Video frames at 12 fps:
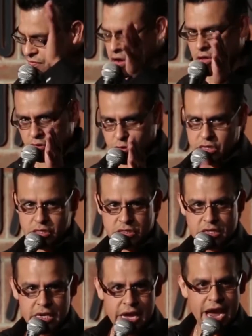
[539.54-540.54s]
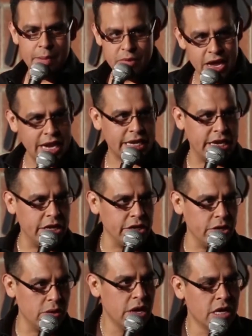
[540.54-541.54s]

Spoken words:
father was. I'm not kidding you.